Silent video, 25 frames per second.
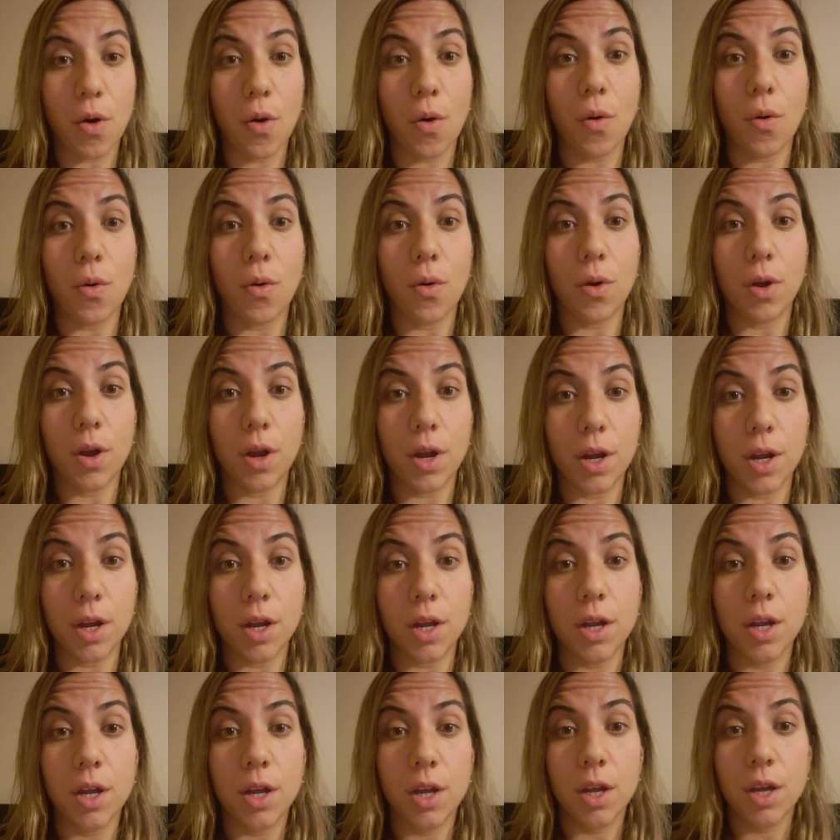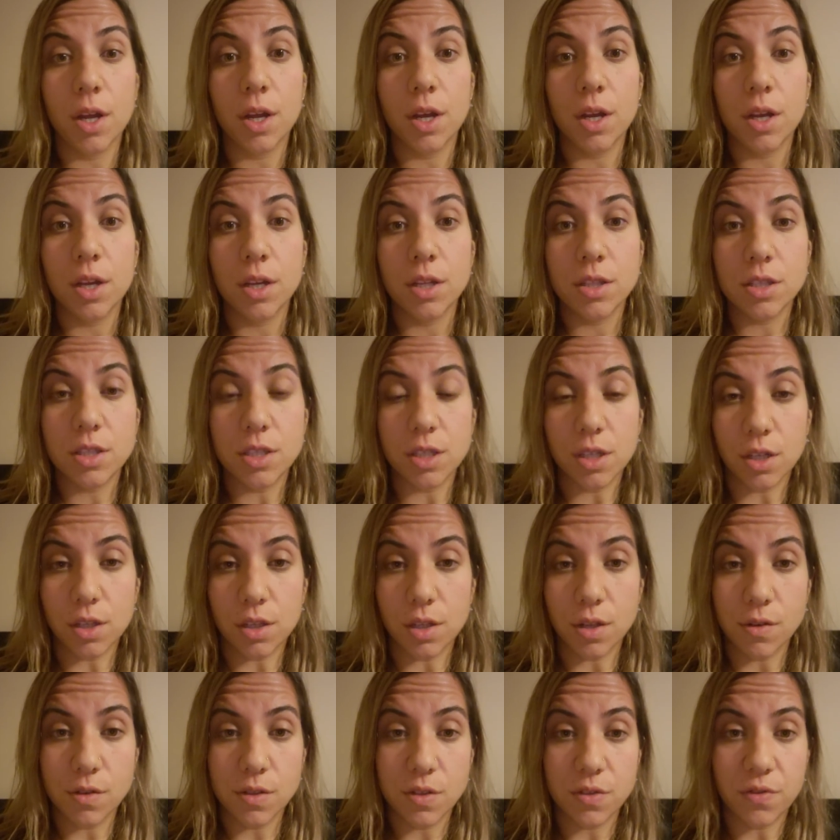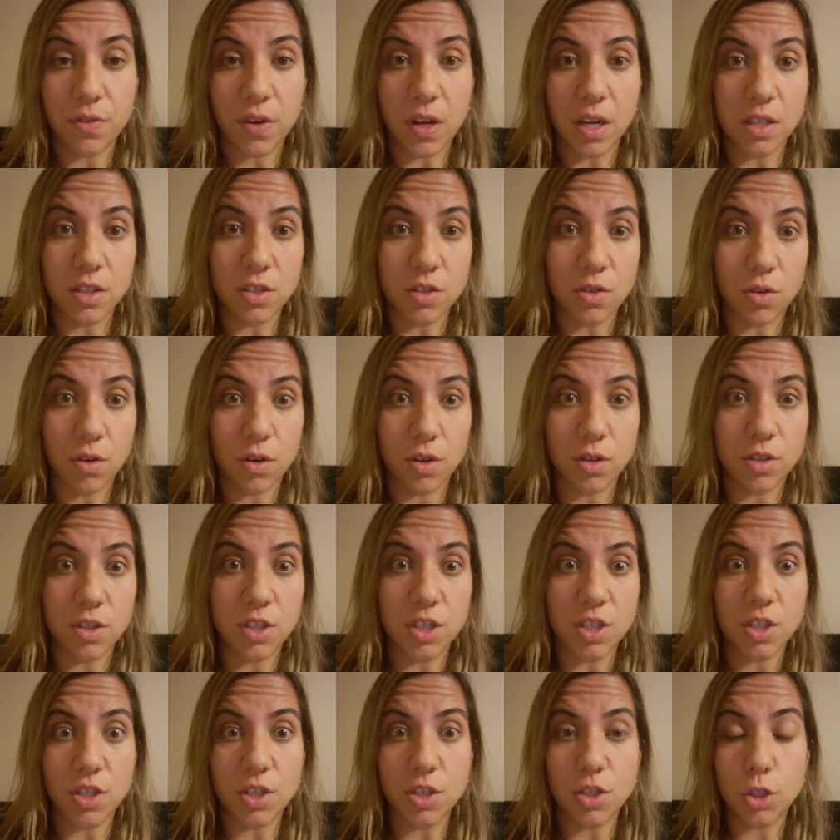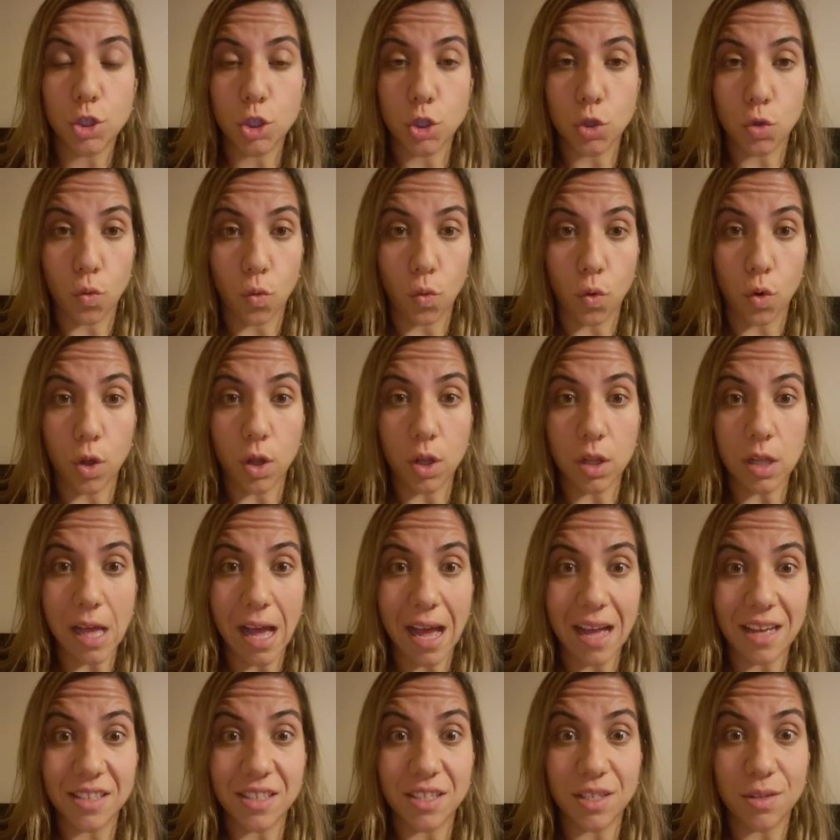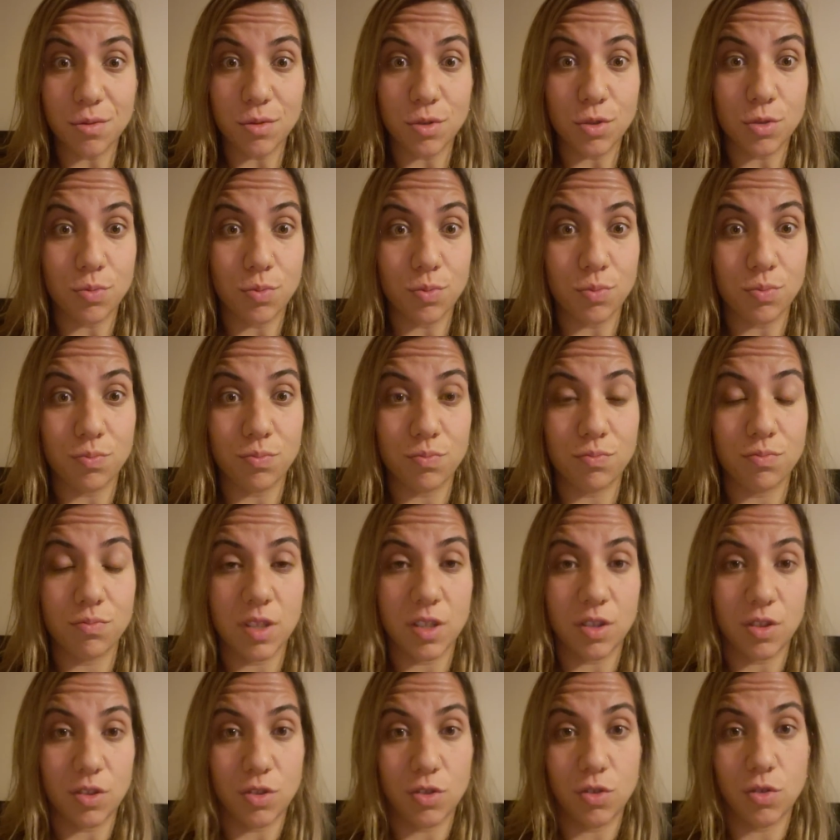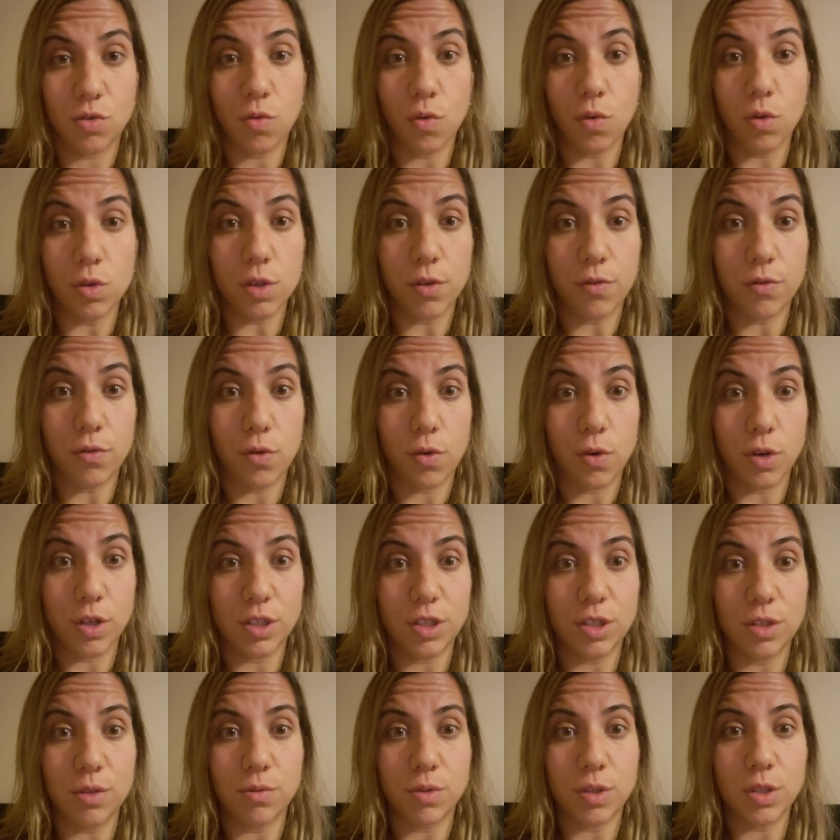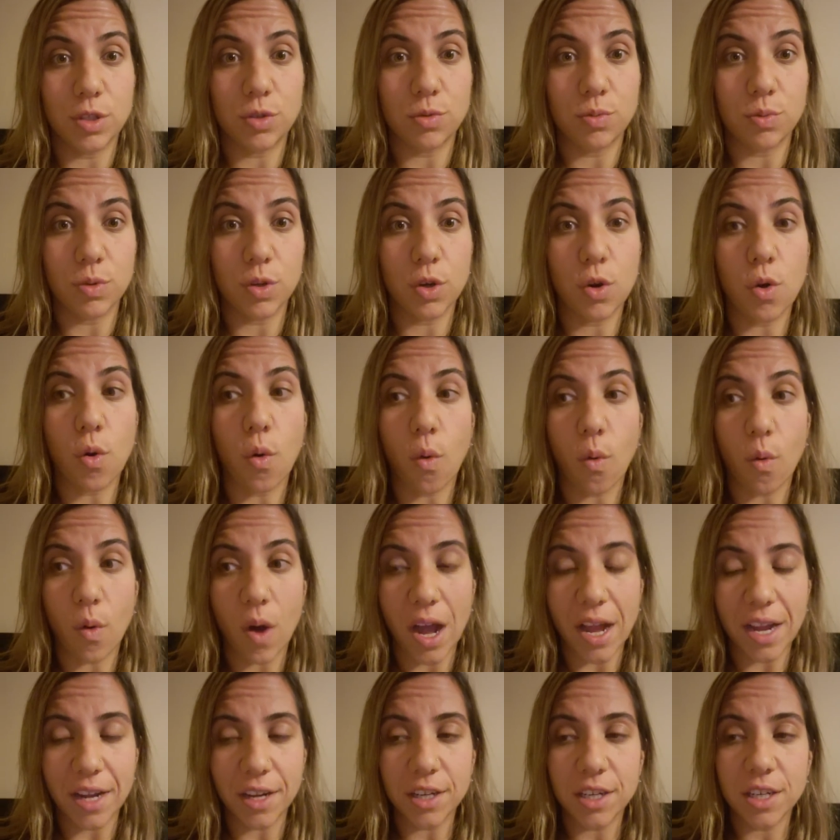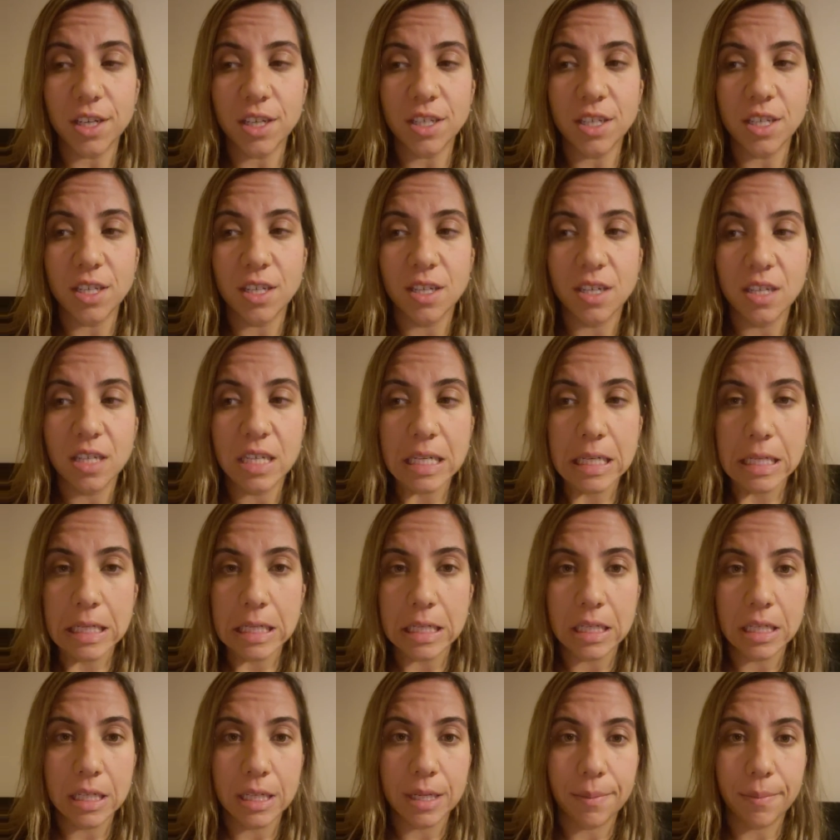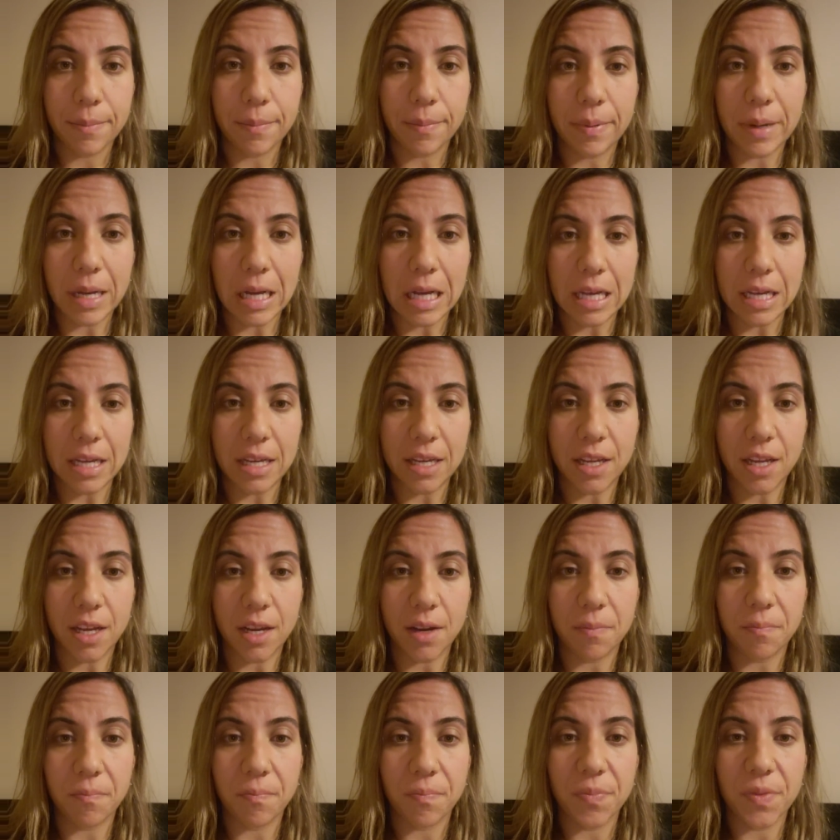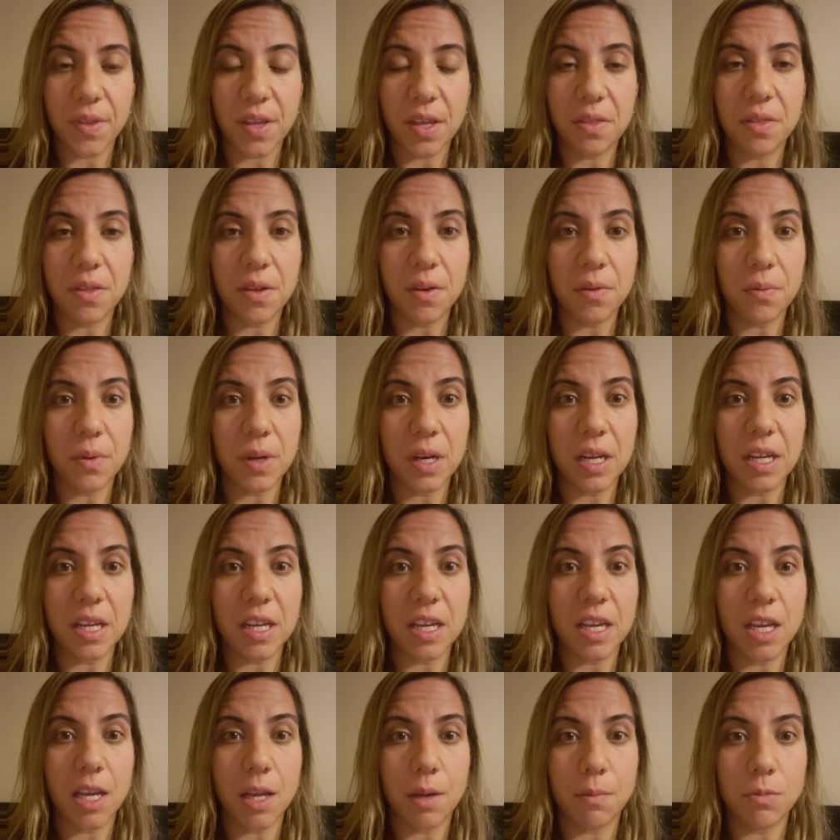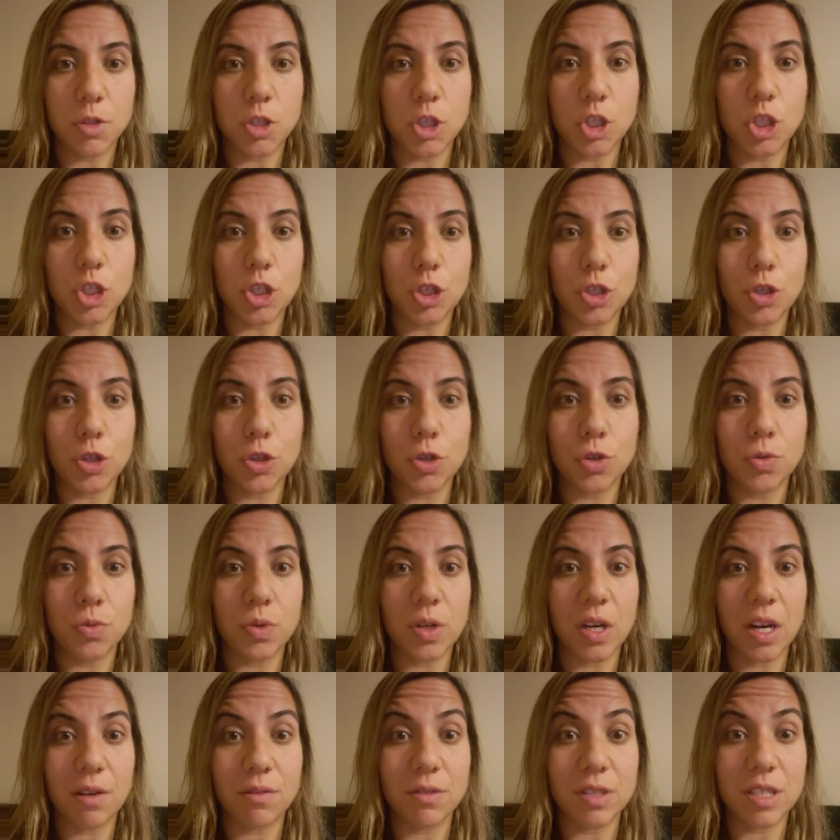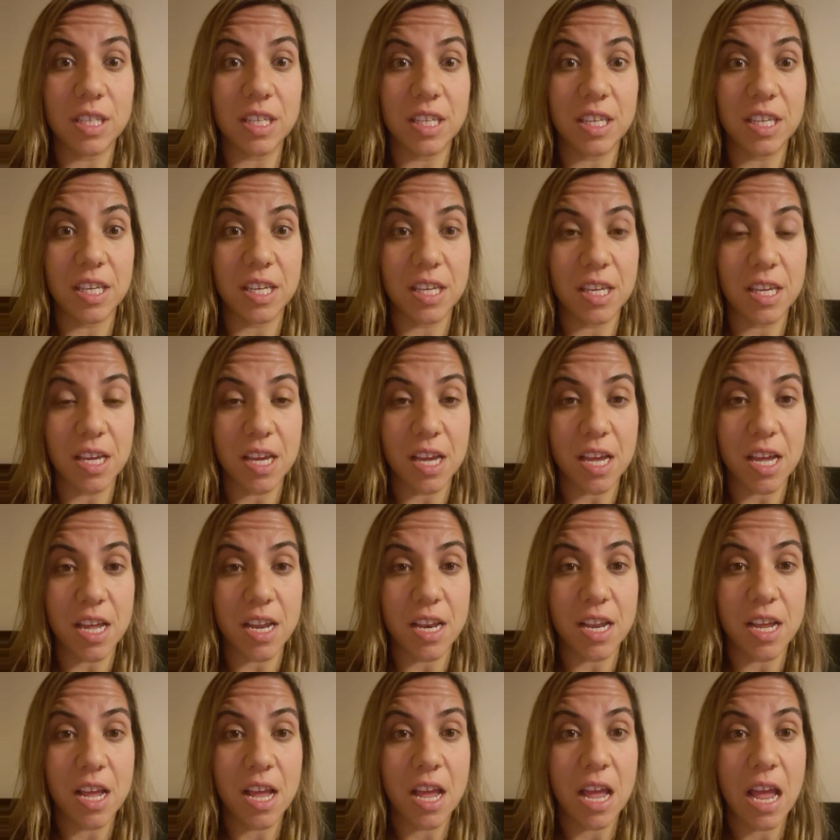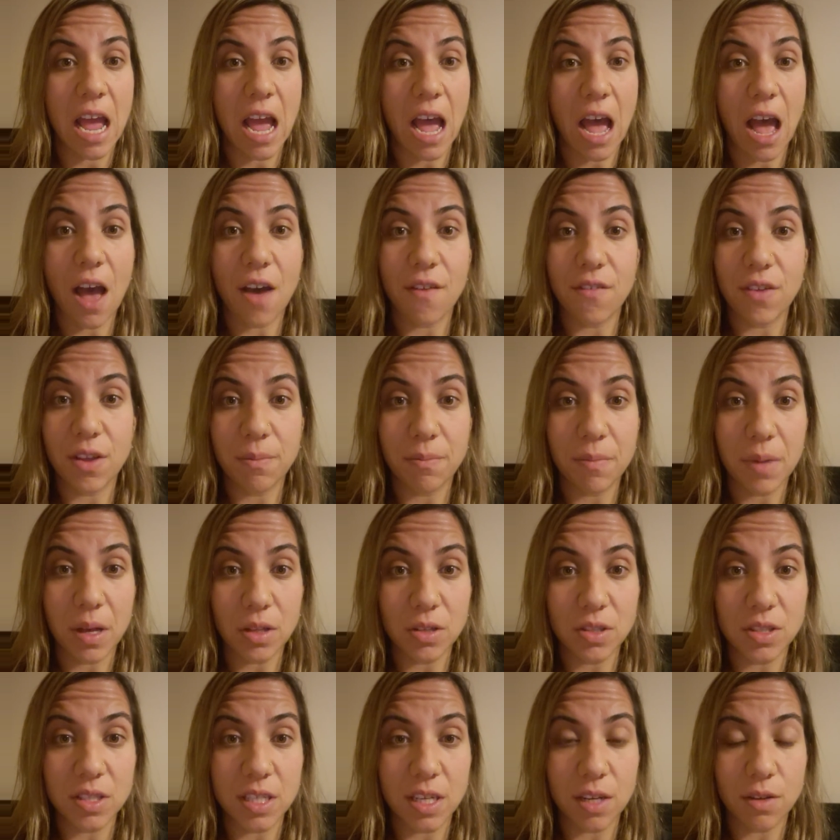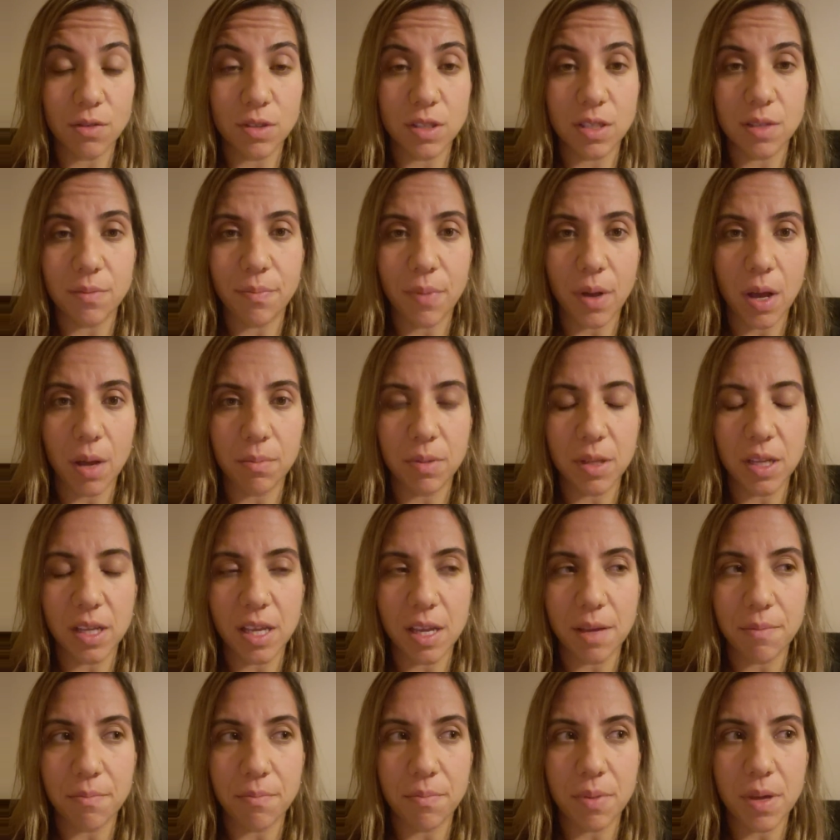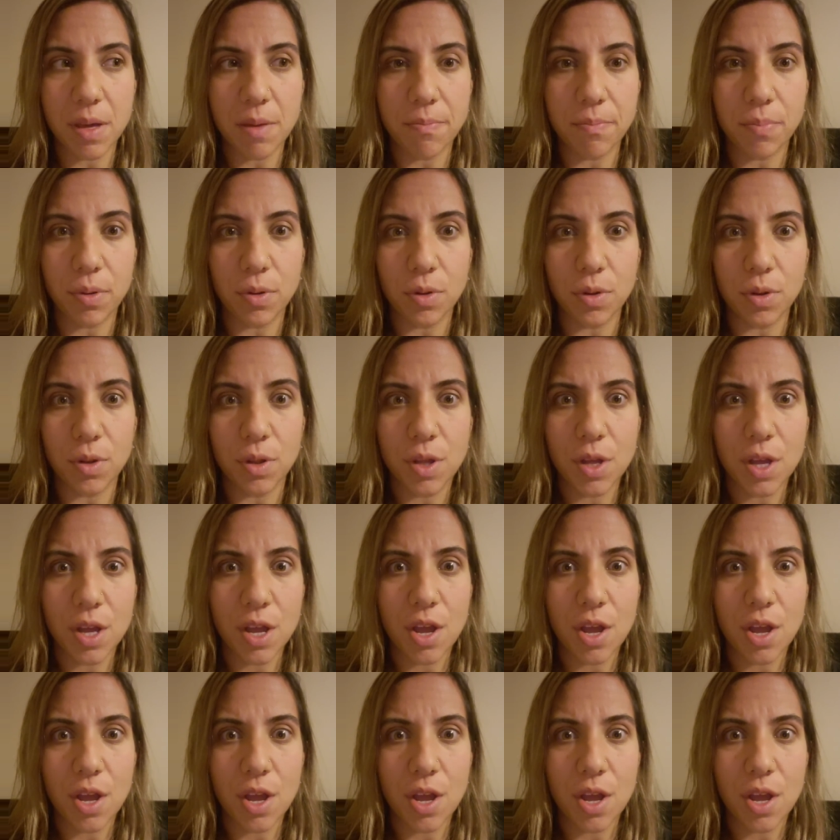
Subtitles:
or to close friends or to the school, as it was at the school, of course, it was required. But I think when it came to when I was a kid, having meltdowns in public and people